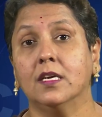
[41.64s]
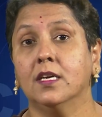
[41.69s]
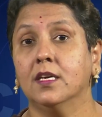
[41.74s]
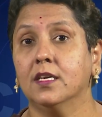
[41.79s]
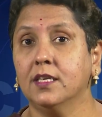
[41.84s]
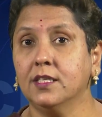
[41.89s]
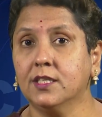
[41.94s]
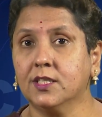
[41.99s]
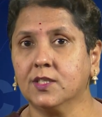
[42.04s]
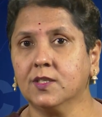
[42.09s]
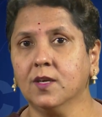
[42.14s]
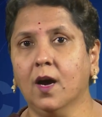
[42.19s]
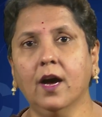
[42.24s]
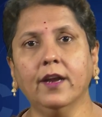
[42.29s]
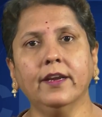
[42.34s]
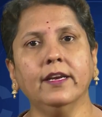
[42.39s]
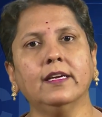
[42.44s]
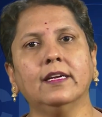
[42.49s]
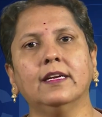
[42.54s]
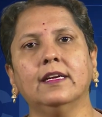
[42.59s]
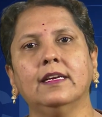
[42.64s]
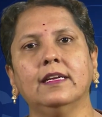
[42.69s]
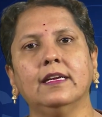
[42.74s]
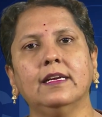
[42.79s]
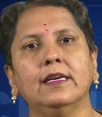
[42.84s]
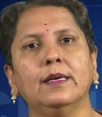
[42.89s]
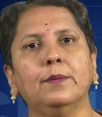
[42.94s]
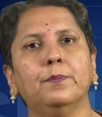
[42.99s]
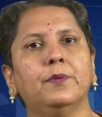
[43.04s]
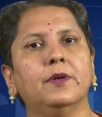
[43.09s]
Historically,
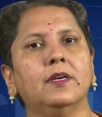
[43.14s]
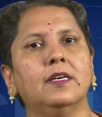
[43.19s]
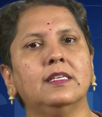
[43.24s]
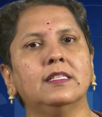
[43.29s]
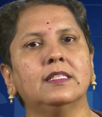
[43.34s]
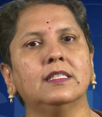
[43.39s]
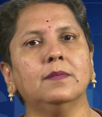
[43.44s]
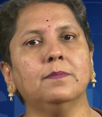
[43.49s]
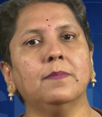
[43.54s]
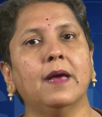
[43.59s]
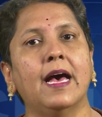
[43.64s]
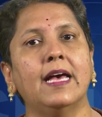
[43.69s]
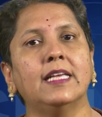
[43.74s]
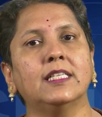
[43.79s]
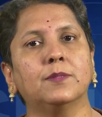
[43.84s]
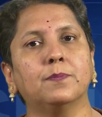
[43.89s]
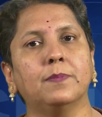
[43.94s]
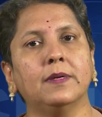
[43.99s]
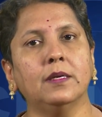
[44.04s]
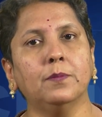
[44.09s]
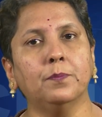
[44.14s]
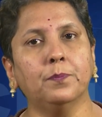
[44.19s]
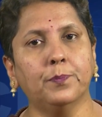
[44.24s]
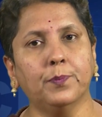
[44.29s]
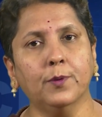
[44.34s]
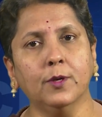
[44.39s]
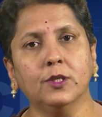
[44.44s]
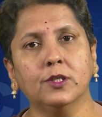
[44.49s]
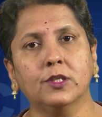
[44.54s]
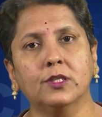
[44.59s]
liberalism has been
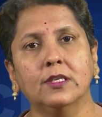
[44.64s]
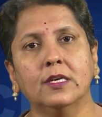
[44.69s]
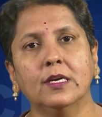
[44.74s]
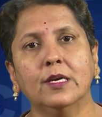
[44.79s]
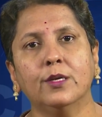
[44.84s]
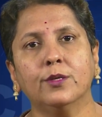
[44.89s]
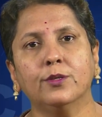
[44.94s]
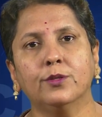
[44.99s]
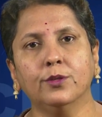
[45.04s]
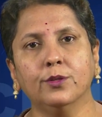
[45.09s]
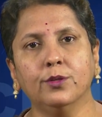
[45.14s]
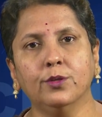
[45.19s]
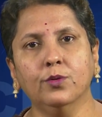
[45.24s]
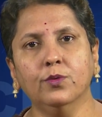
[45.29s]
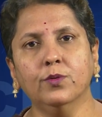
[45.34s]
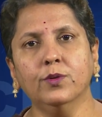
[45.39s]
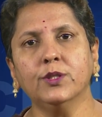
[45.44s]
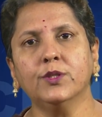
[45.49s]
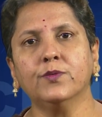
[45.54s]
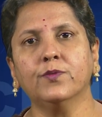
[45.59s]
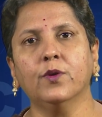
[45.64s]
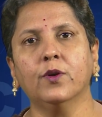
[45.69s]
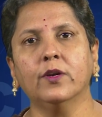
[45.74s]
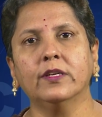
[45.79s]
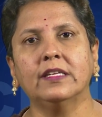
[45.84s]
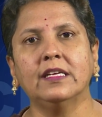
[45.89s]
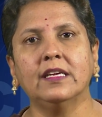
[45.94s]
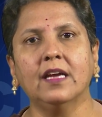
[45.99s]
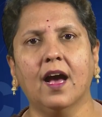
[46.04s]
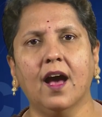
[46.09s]
put to use for
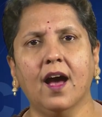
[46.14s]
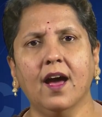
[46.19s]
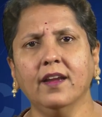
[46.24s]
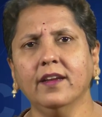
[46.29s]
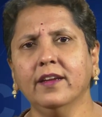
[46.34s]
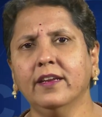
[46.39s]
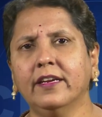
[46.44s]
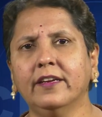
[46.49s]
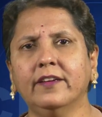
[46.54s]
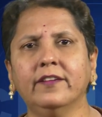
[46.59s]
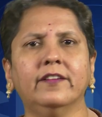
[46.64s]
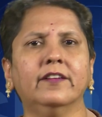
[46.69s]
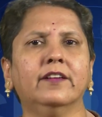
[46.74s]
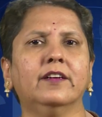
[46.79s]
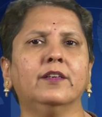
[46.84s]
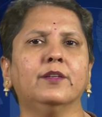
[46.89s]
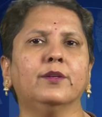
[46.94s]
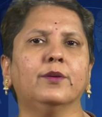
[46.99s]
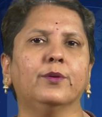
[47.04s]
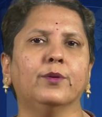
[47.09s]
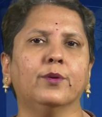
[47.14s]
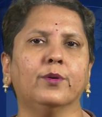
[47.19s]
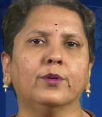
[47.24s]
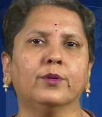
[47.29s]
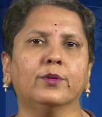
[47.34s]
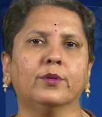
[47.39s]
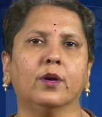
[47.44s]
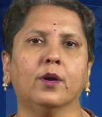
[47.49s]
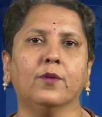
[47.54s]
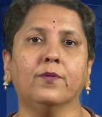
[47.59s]
the unhindered
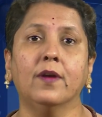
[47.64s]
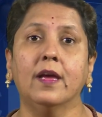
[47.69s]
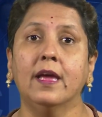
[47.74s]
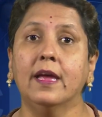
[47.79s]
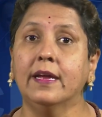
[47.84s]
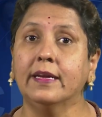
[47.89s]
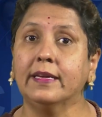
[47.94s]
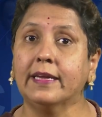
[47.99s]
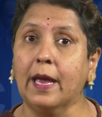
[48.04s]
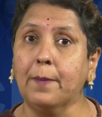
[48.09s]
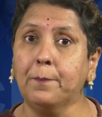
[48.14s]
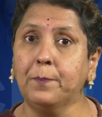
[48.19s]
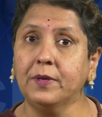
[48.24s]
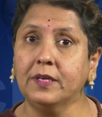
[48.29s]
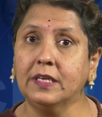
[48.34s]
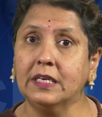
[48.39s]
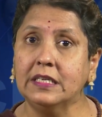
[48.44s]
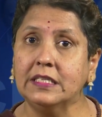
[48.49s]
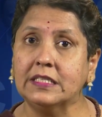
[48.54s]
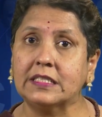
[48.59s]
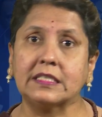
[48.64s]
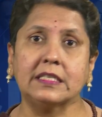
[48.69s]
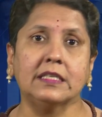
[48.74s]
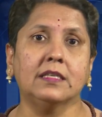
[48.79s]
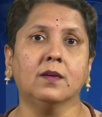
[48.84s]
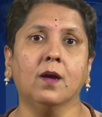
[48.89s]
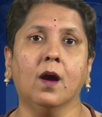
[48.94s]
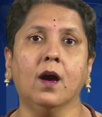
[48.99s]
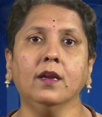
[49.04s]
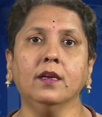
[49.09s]
growth of capitalist
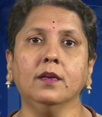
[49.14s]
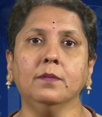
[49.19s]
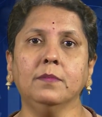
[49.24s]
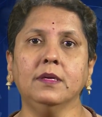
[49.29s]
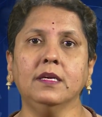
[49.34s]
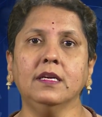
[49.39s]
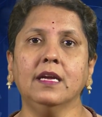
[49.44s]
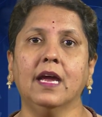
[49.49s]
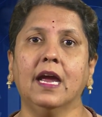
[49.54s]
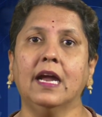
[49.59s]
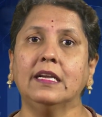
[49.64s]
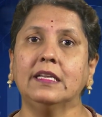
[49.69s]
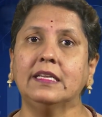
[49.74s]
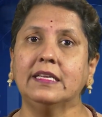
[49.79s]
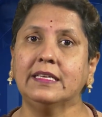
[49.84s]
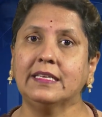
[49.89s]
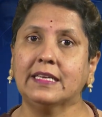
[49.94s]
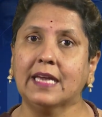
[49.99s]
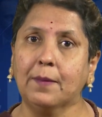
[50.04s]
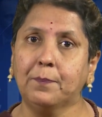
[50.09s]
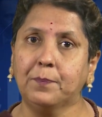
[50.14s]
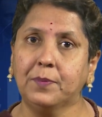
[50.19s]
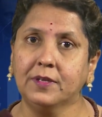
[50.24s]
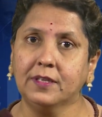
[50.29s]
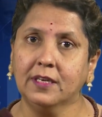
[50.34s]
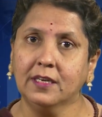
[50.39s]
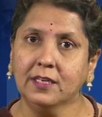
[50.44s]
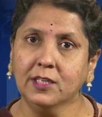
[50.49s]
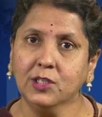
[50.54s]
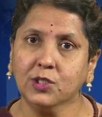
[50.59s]
economy and the
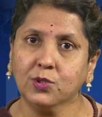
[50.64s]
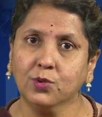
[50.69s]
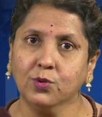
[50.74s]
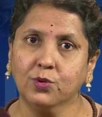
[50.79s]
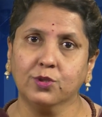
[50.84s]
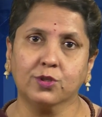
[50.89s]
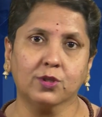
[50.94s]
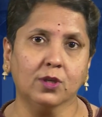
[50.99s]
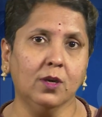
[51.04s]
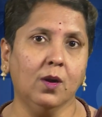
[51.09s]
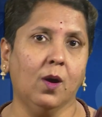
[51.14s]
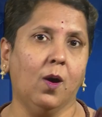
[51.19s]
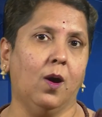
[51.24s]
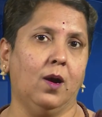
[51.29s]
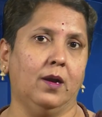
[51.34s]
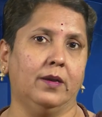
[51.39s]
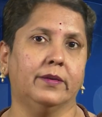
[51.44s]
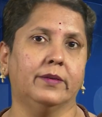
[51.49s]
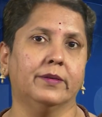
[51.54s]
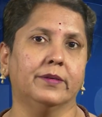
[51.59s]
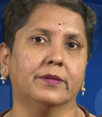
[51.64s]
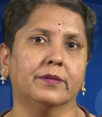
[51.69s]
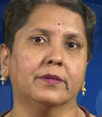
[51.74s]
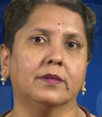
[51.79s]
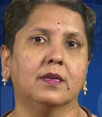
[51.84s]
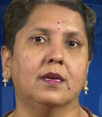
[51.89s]
capitalist social order.